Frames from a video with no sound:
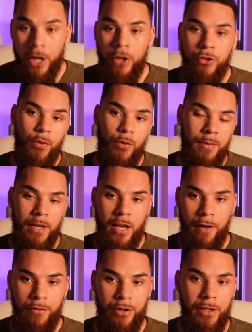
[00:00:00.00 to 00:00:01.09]
So we're going to be
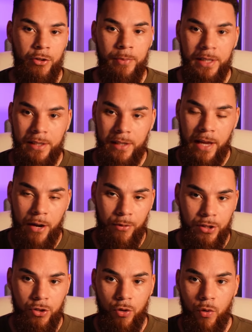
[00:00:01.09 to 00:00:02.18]
covering a little bit today. We're just
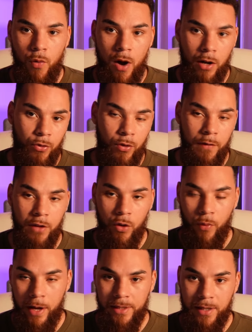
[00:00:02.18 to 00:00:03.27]
going to do a walkthrough of their
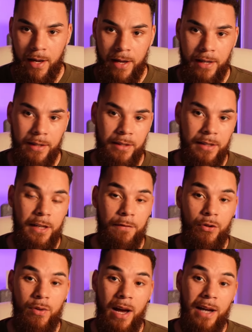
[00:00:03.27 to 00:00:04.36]
website and just give
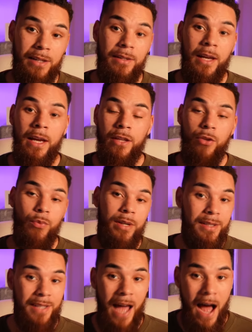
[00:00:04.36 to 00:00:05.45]
you guys the
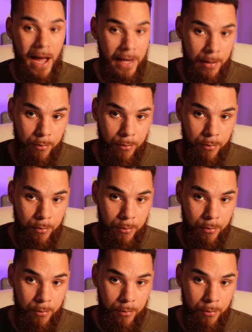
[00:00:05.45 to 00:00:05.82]
reasons I am